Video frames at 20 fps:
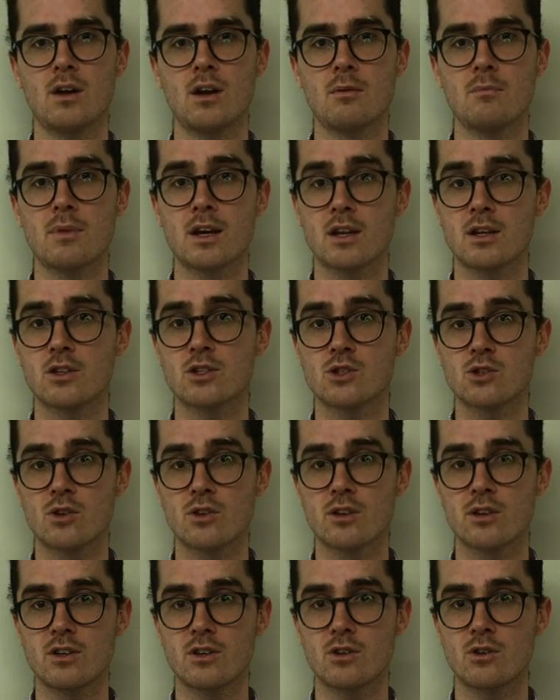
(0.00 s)
making sure
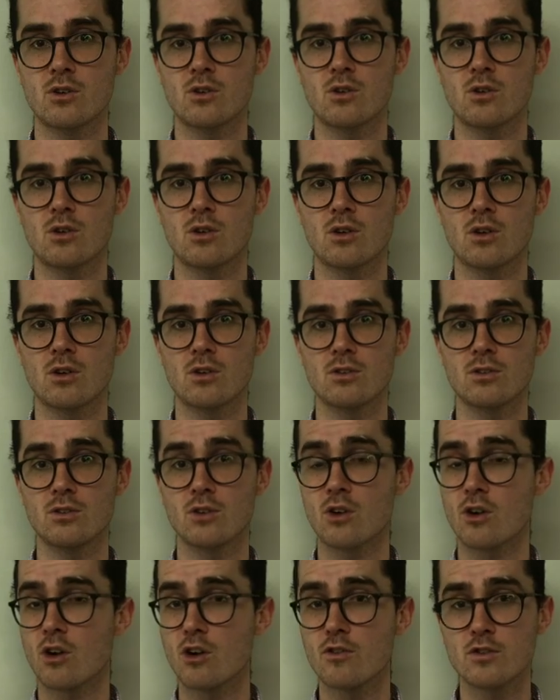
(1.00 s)
that you're
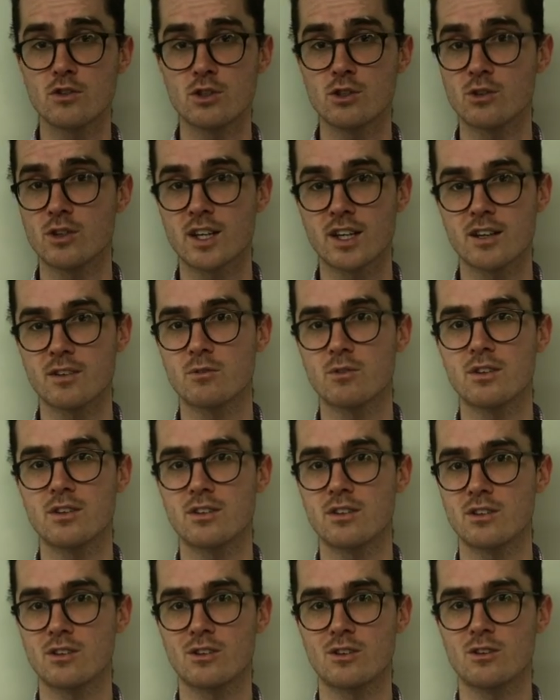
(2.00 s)
not overdoing it with
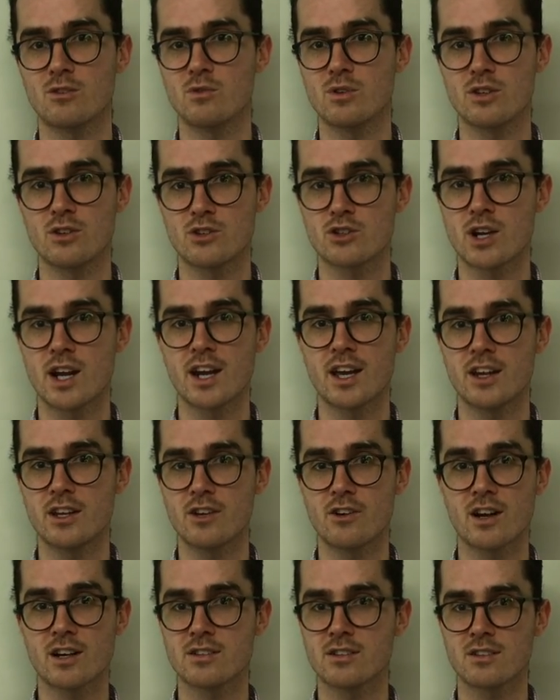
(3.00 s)
your training and
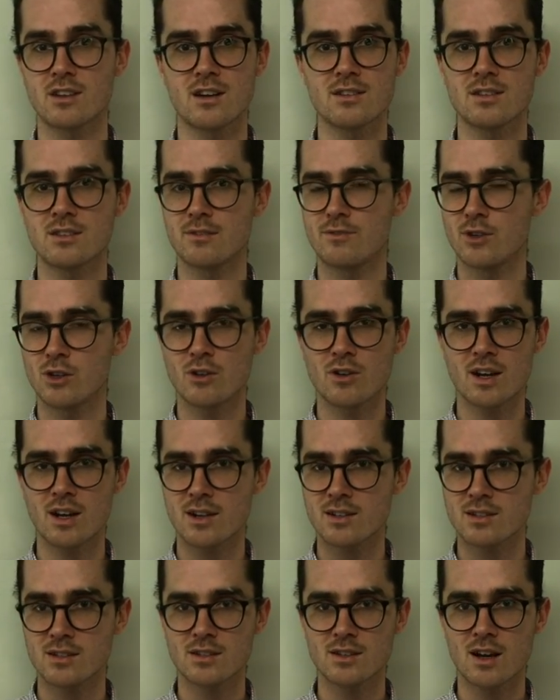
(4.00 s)
your exercises. If you're
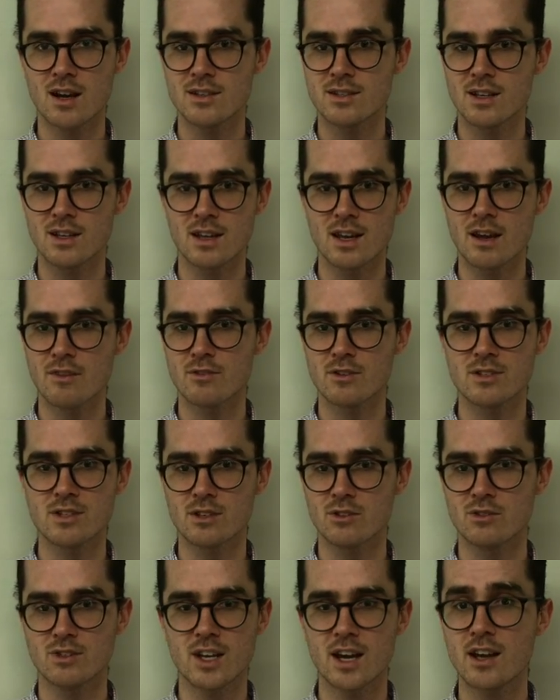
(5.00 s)
exercising every
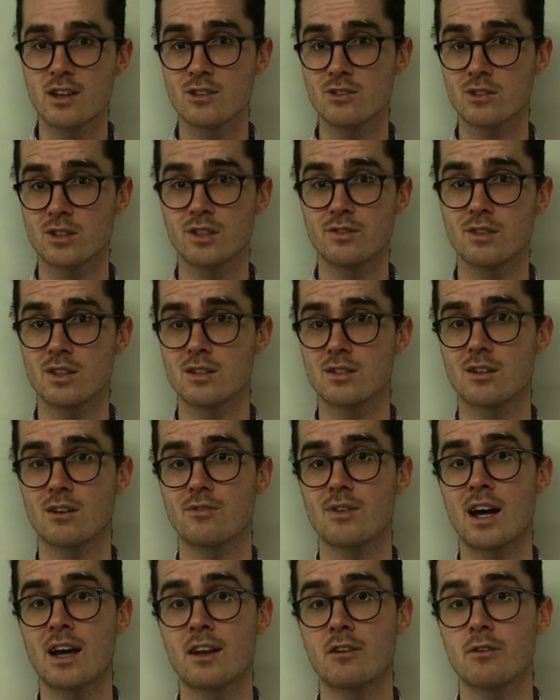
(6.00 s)
single day and you're not giving yourself
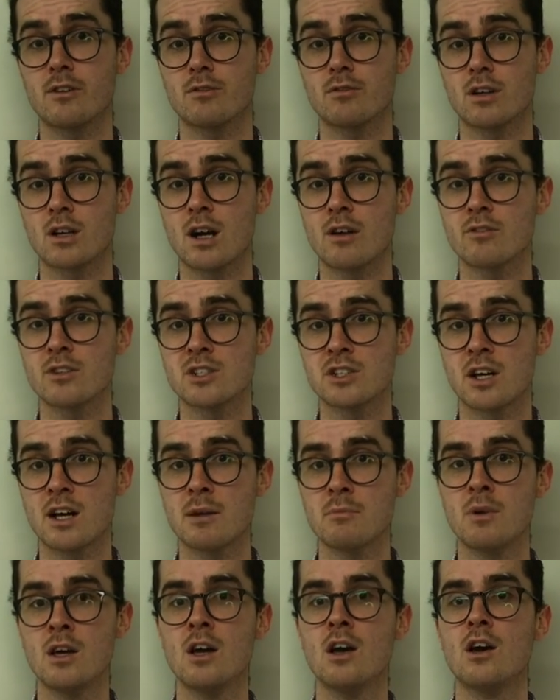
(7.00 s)
adequate recovery
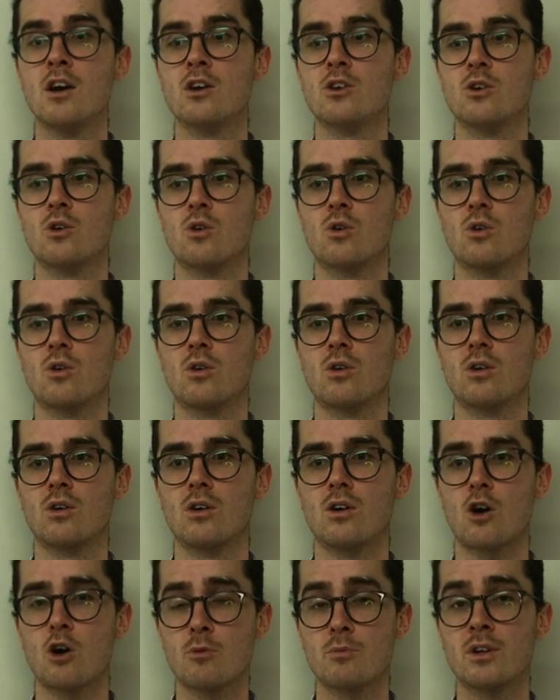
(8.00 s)
time, you're
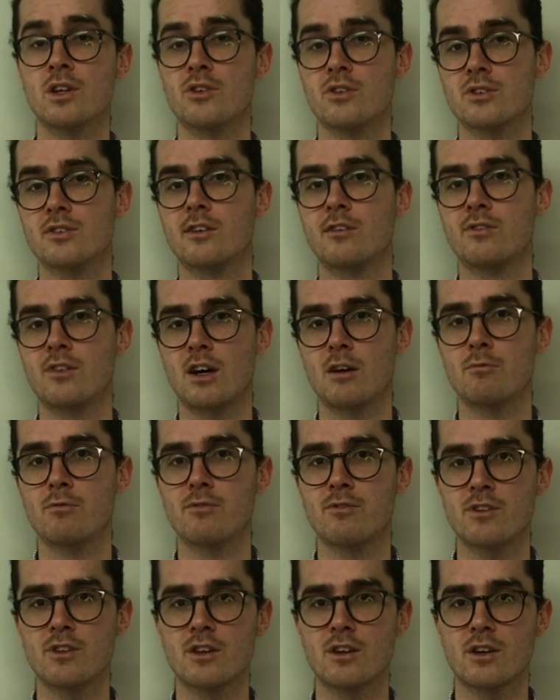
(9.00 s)
opening yourself up
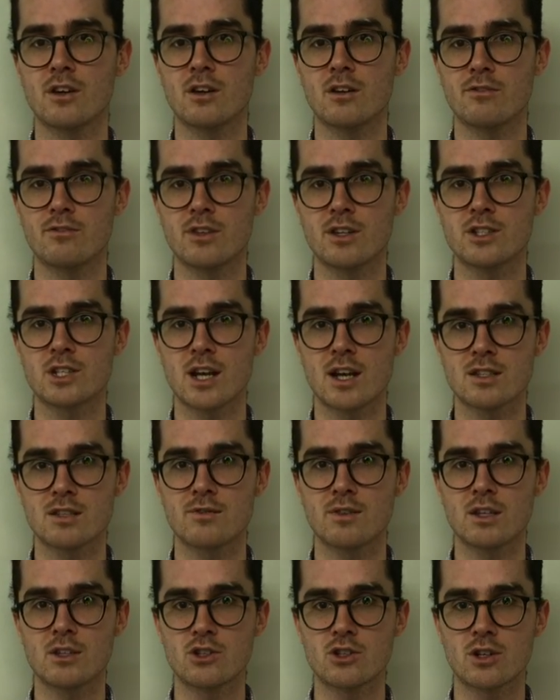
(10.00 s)
for the chance
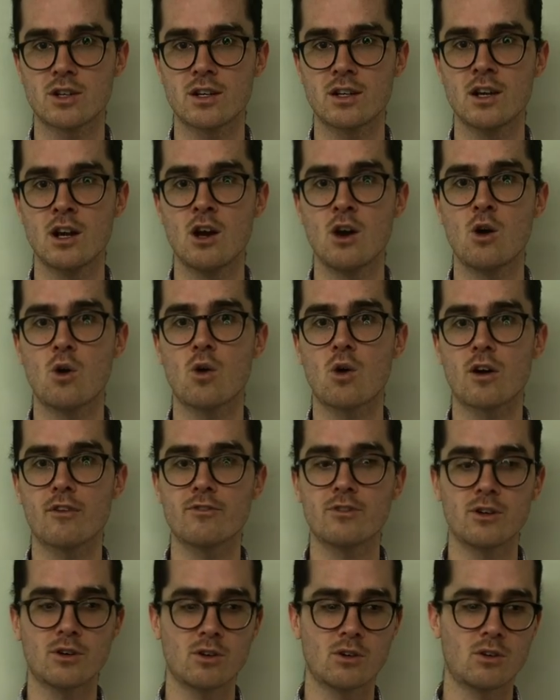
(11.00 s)
of injury. Or
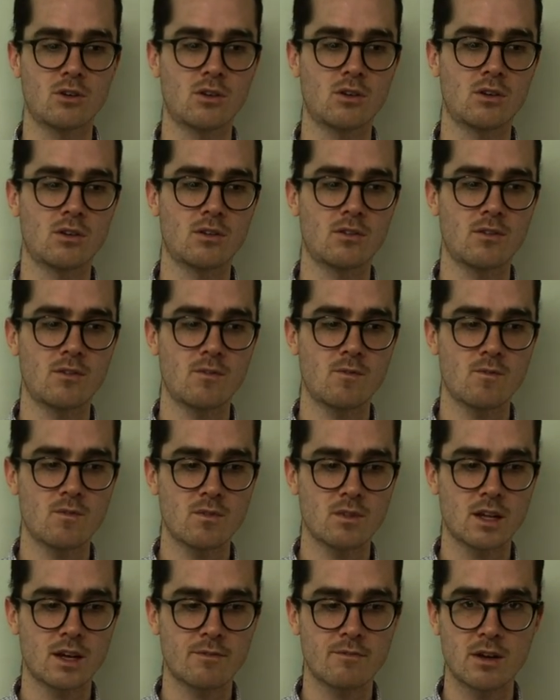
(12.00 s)
if you're
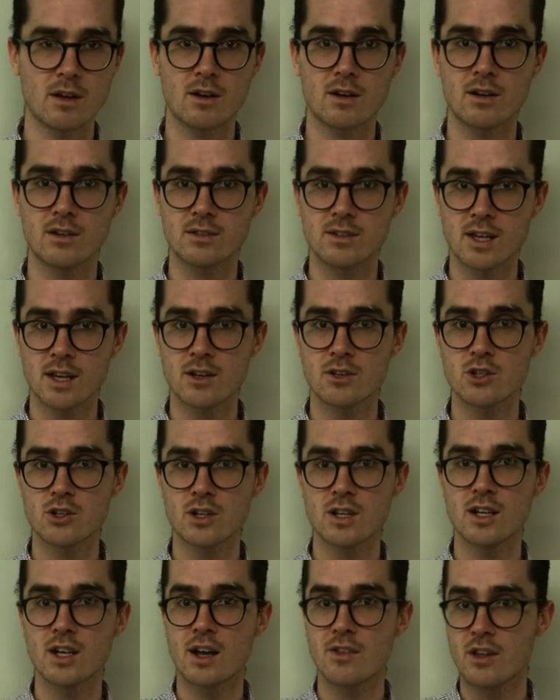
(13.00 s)
like very
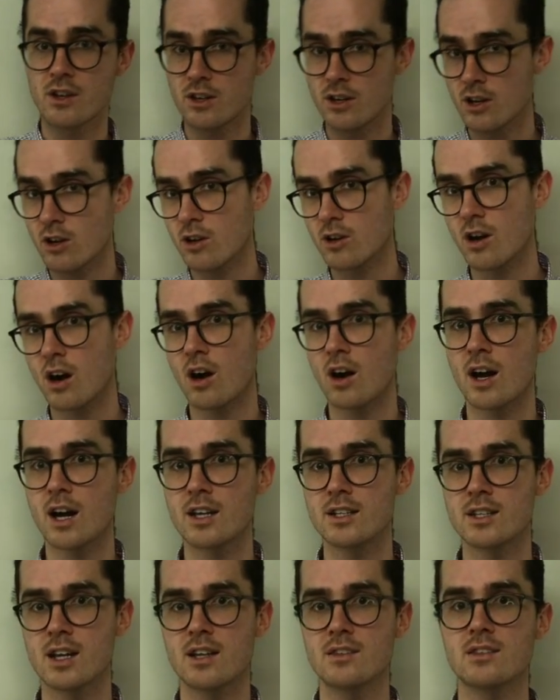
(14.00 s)
sedentary and then you go high
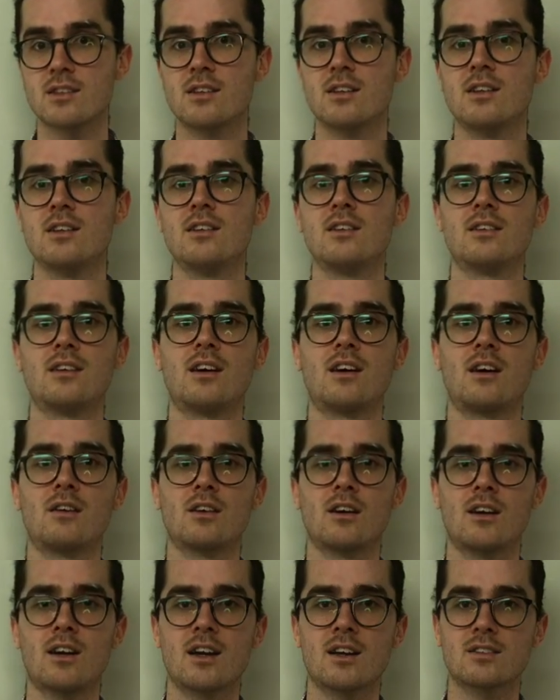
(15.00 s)
intensity
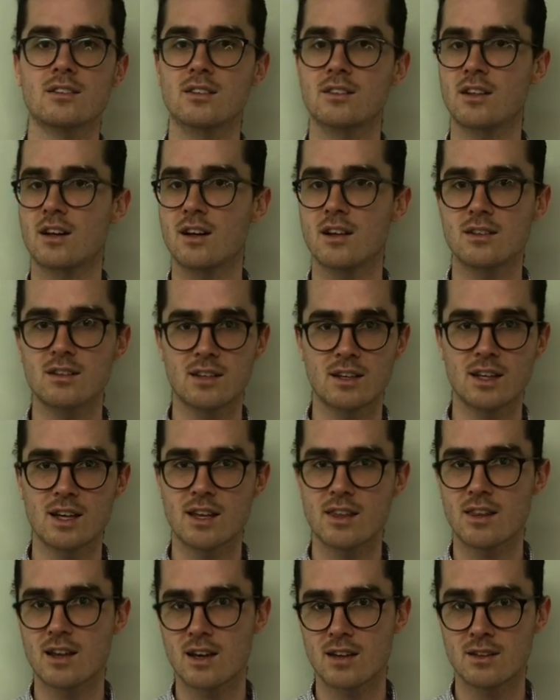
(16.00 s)
kind of exercise,
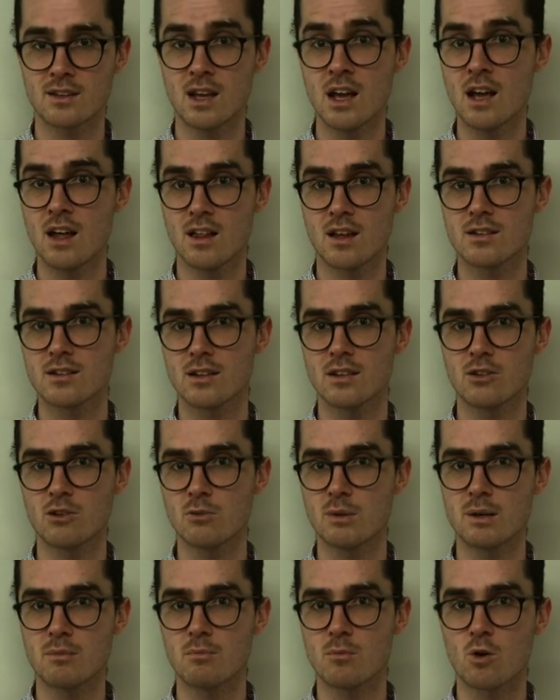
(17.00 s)
again, that's a little
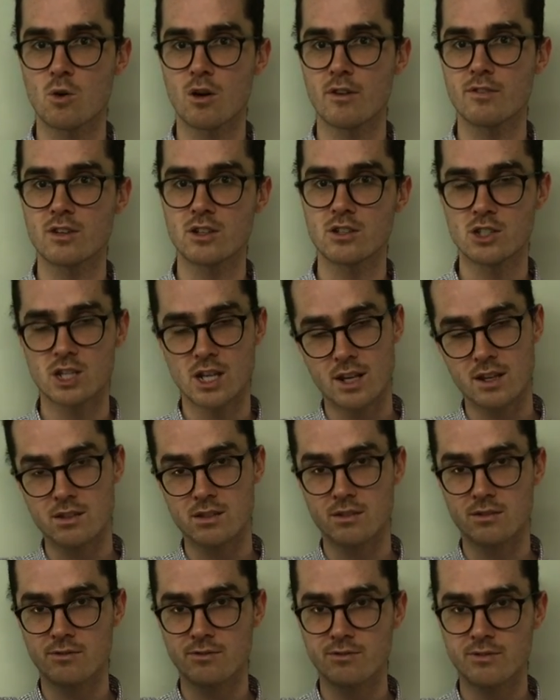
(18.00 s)
bit more of a chance
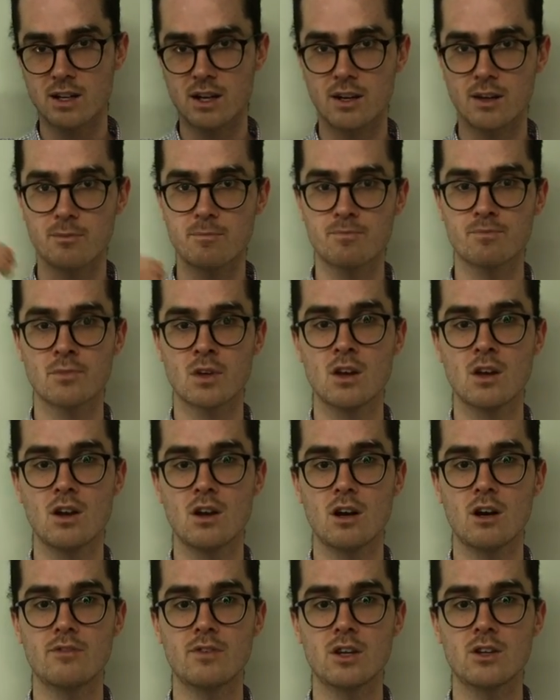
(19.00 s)
of
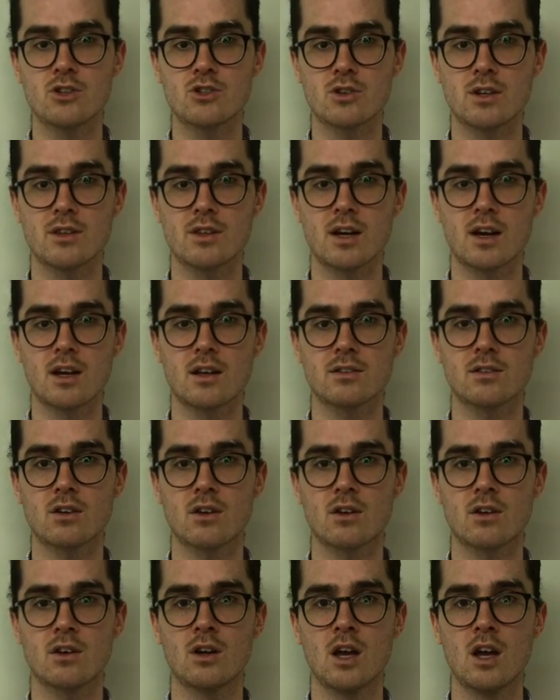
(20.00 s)
injury there.
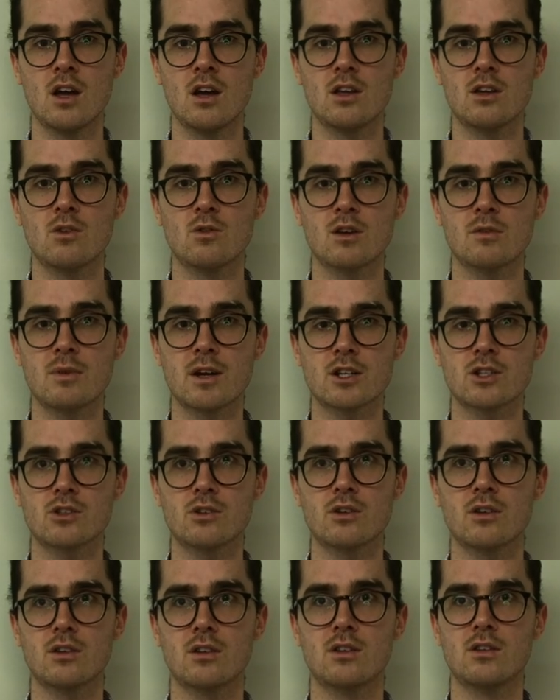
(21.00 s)
So you want to make
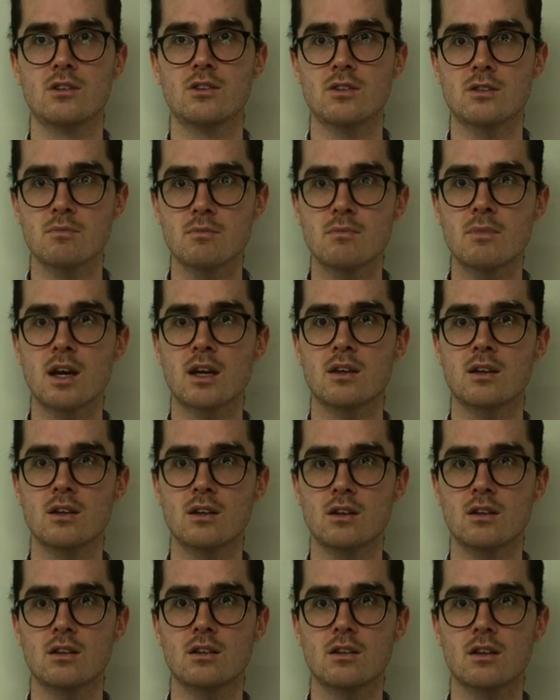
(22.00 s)
sure that you're just
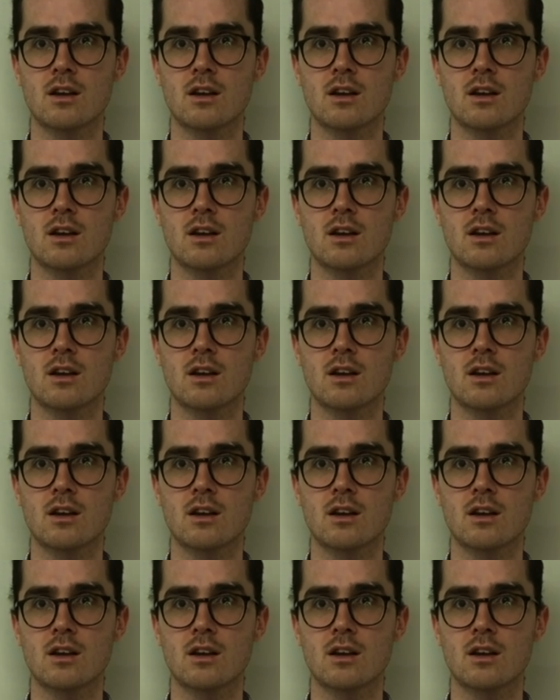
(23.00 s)
making